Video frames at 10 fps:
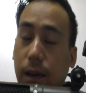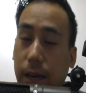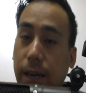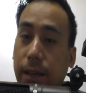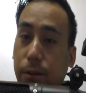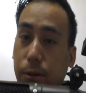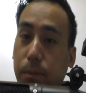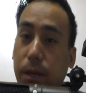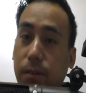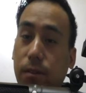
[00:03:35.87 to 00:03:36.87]
Again, I
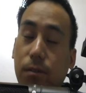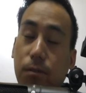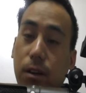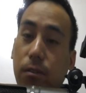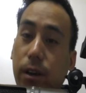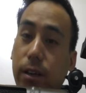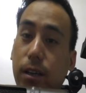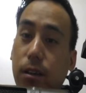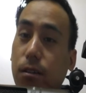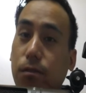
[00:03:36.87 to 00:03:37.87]
repeat, even if we are
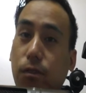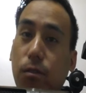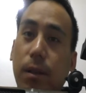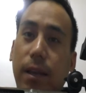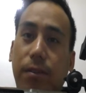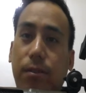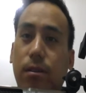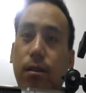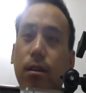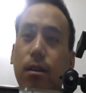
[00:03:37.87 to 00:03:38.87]
writing an informal
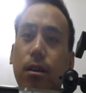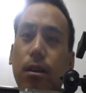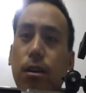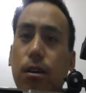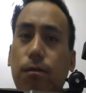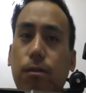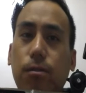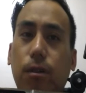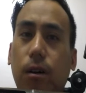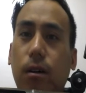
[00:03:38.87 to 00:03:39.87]
letter. If
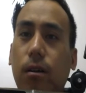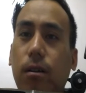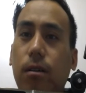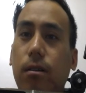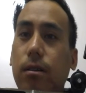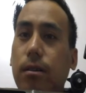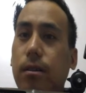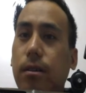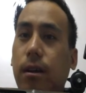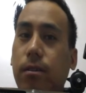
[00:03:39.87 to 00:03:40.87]
you are
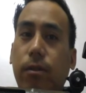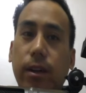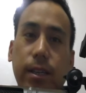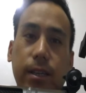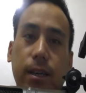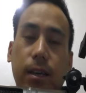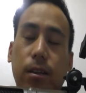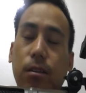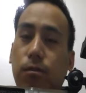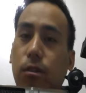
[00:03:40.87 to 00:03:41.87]
not writing
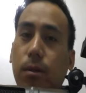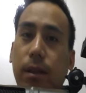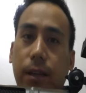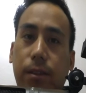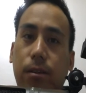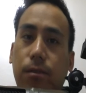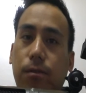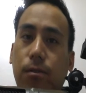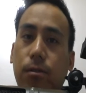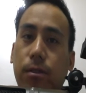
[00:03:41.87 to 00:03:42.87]
an informal letter
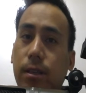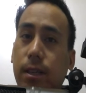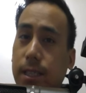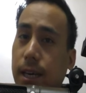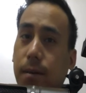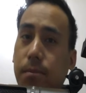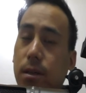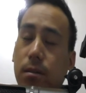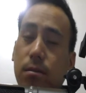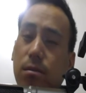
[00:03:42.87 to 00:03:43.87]
for an exam,
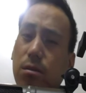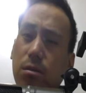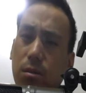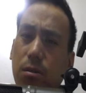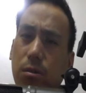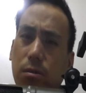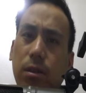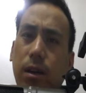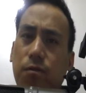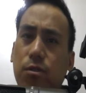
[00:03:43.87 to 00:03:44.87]
then no, you
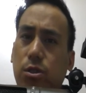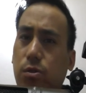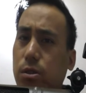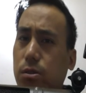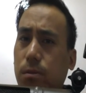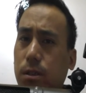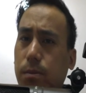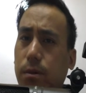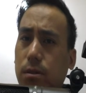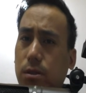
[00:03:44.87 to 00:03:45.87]
don't have to stress too much
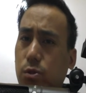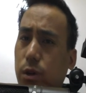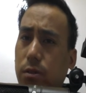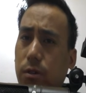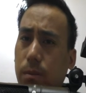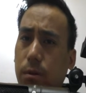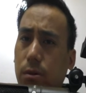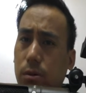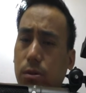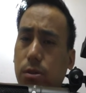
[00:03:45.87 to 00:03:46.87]
about strict grammar
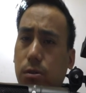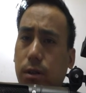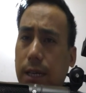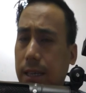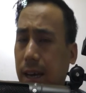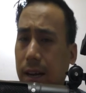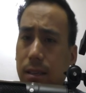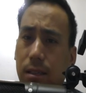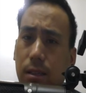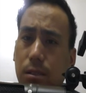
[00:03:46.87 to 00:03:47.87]
rules or
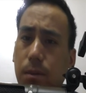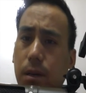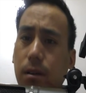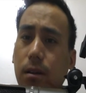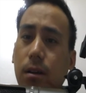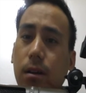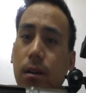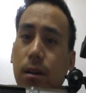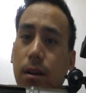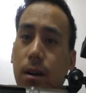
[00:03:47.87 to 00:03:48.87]
technicalities, but
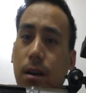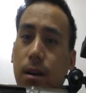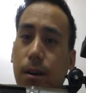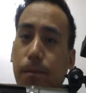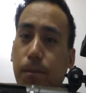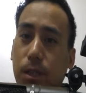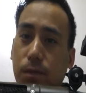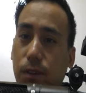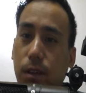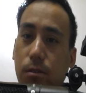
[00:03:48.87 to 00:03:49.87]
this
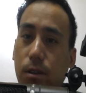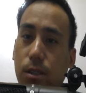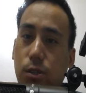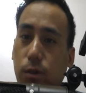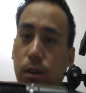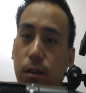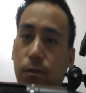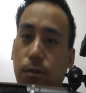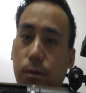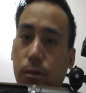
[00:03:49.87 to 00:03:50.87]
video is strictly
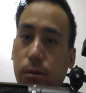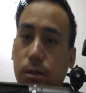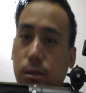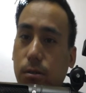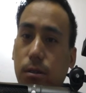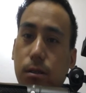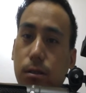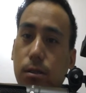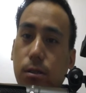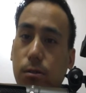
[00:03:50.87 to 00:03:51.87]
for
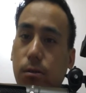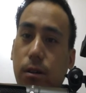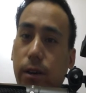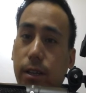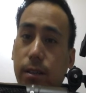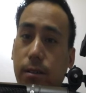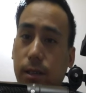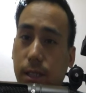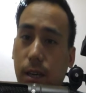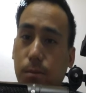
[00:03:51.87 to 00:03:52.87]
students who are writing their
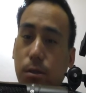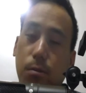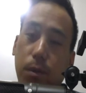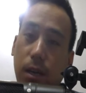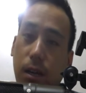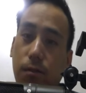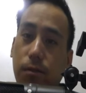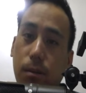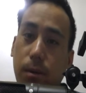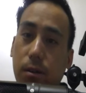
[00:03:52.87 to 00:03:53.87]
exams, so be
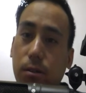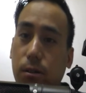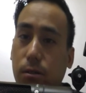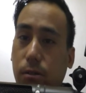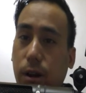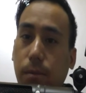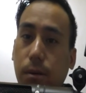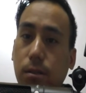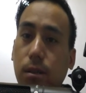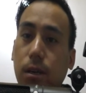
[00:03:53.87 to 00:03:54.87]
careful about your
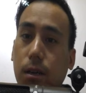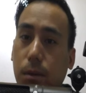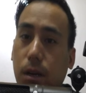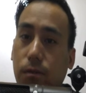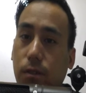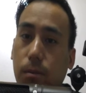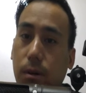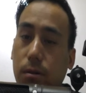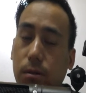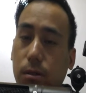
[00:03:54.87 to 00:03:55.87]
grammars, be careful
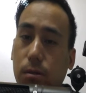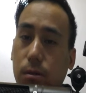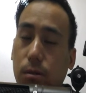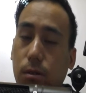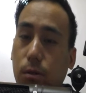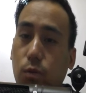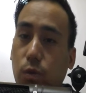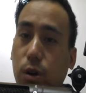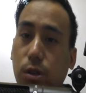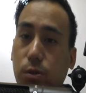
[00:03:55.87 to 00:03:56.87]
about the
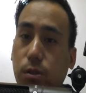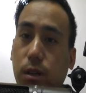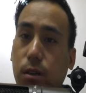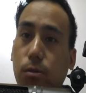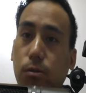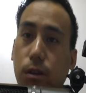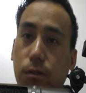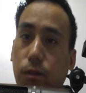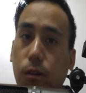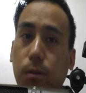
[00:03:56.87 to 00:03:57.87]
words which are too
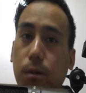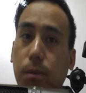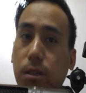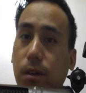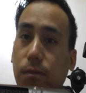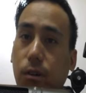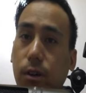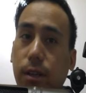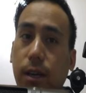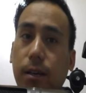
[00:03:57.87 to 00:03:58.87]
informal. Please
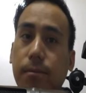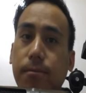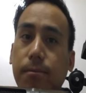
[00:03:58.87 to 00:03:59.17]
avoid that.